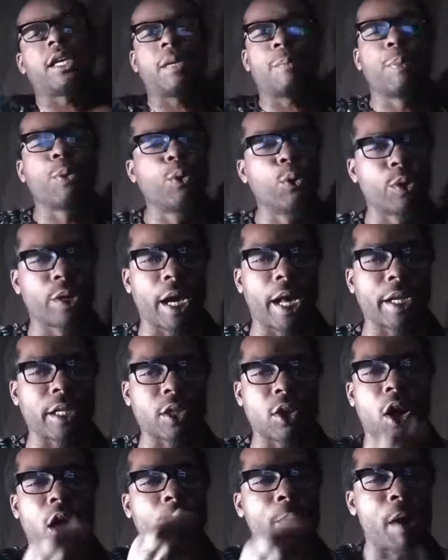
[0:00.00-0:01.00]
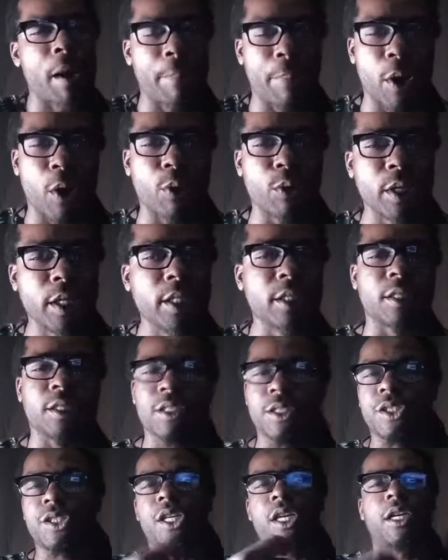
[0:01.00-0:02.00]
get pulled out of the car by police
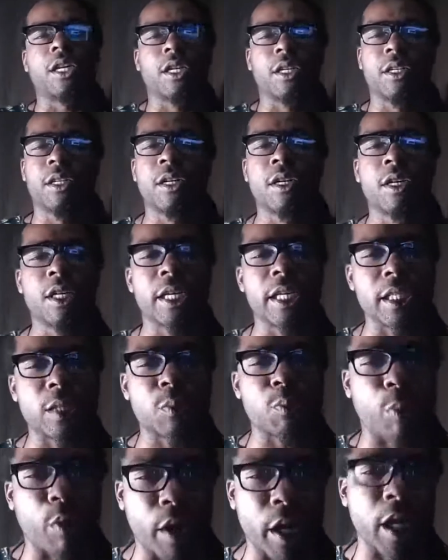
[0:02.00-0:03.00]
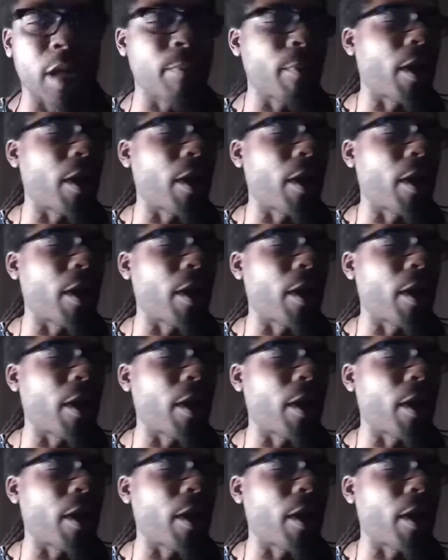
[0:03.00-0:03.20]
and shit and get sprayed